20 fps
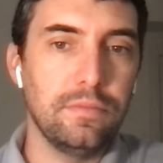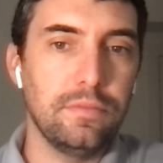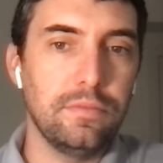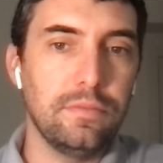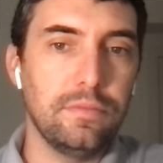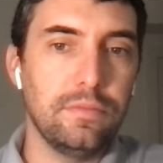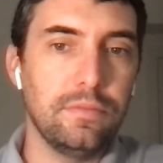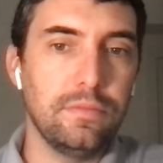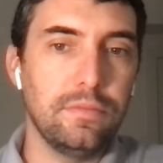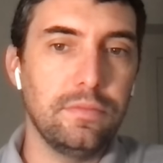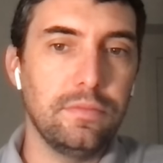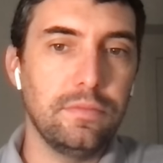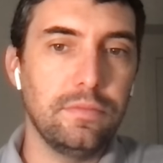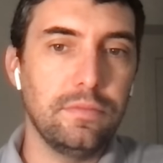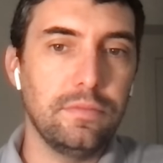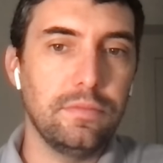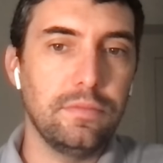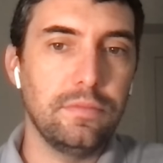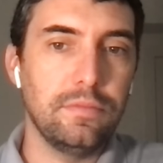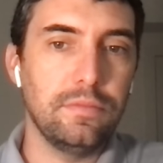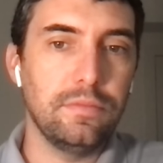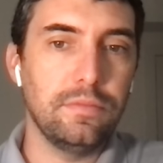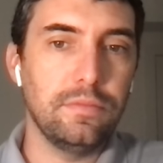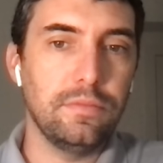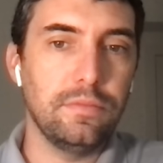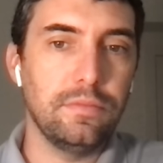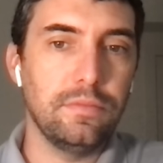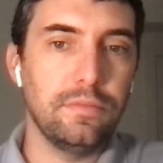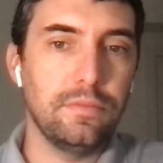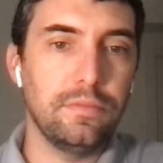
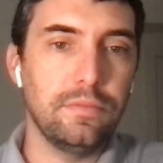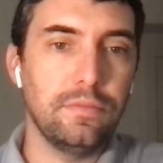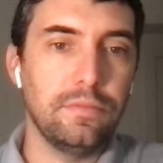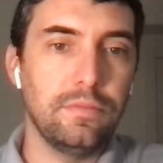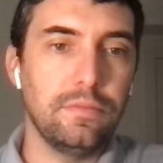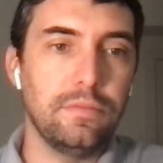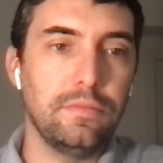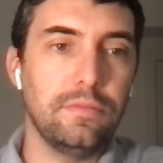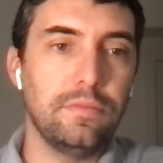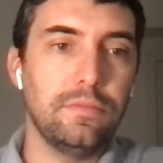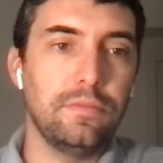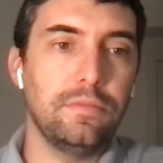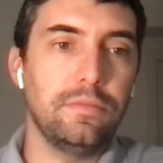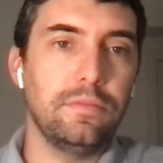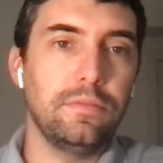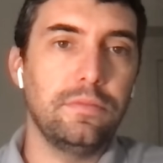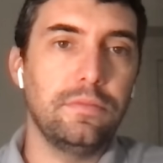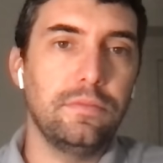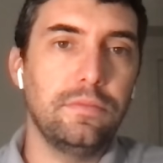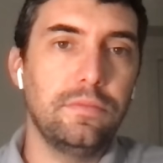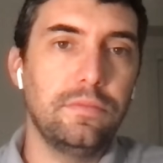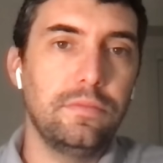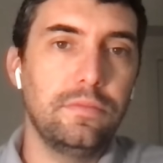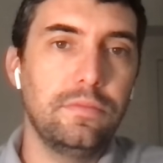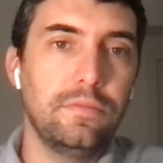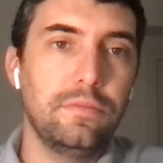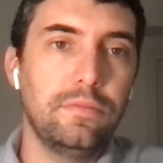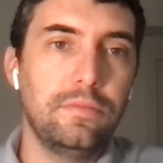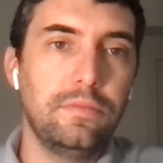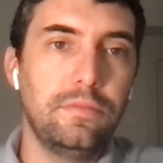
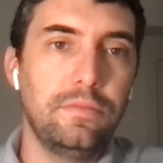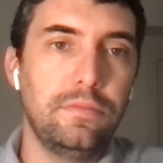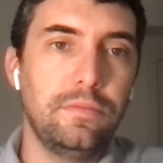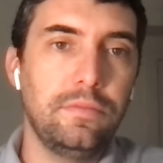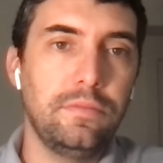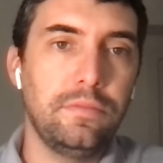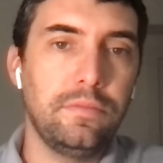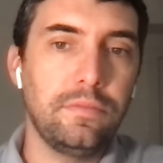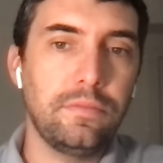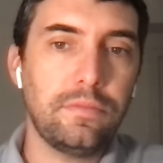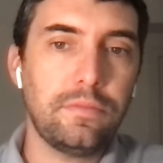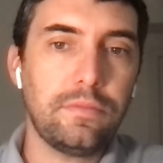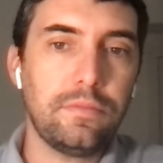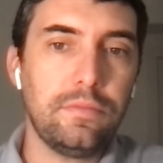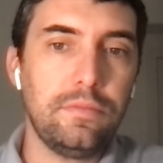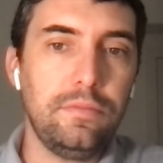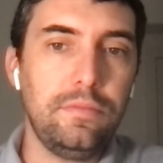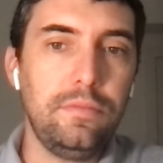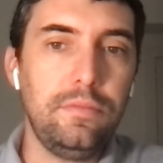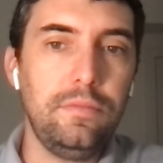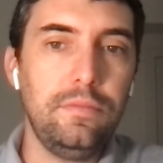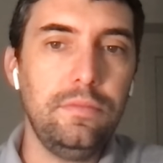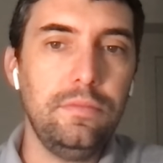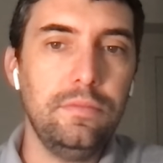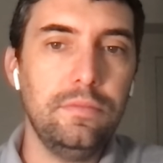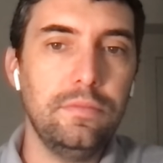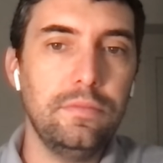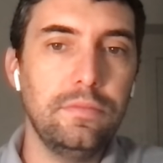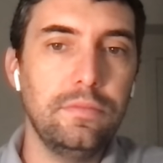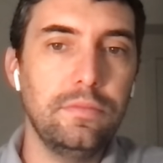
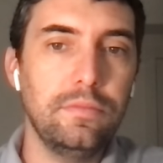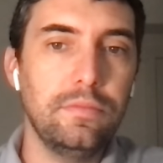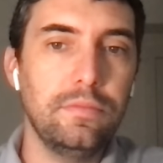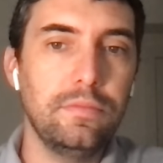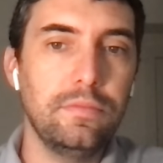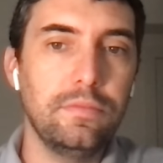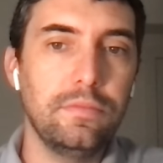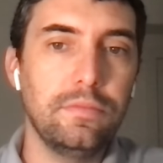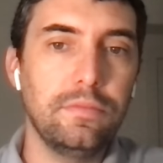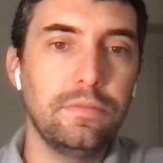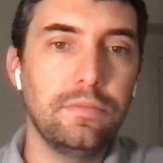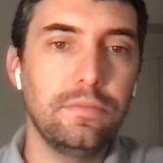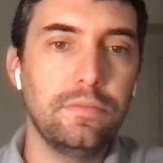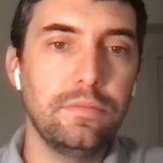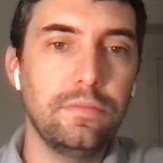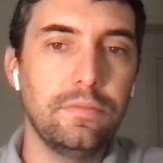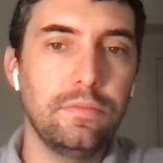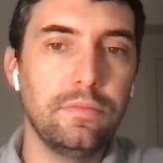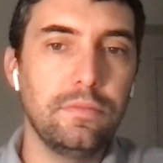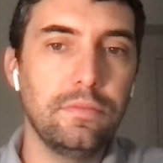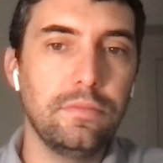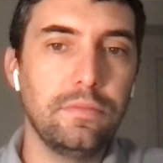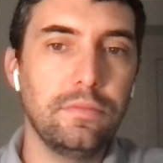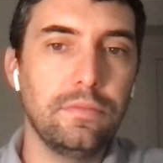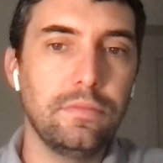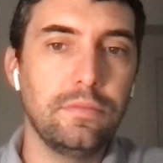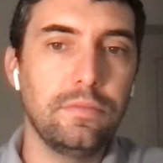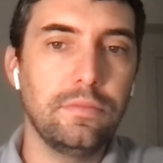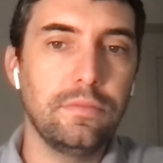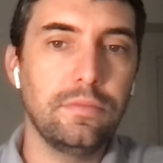
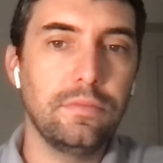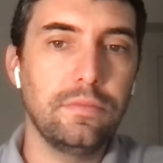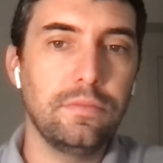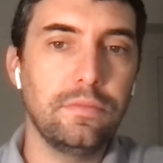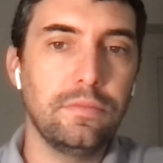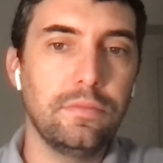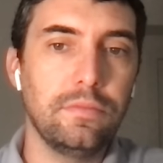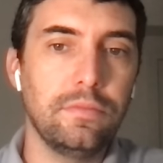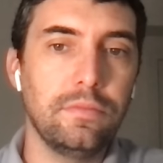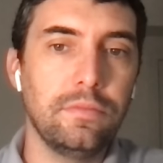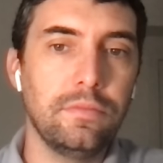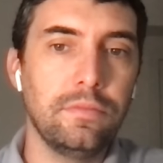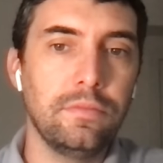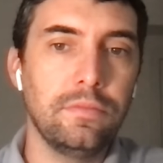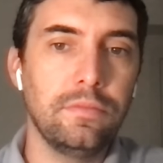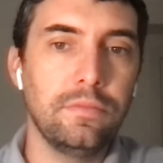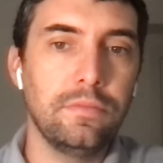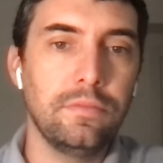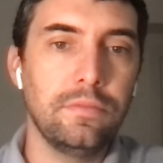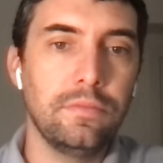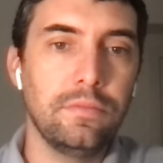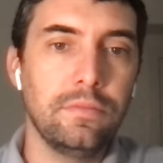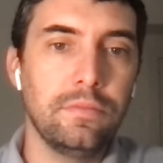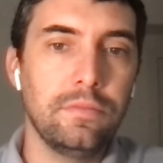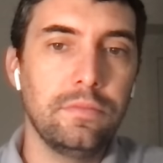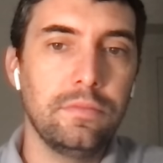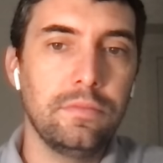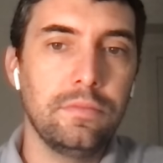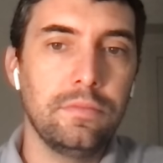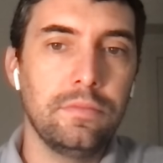
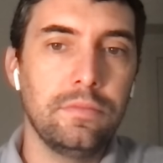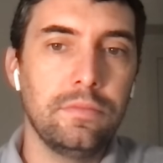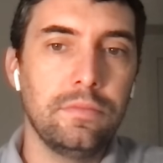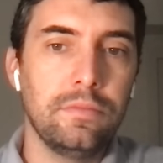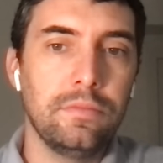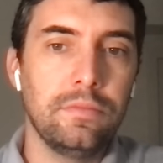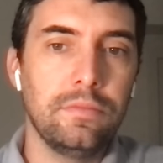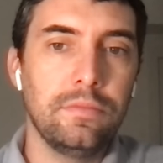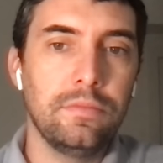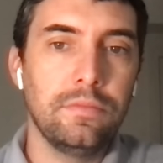No words are spoken by the person on screen.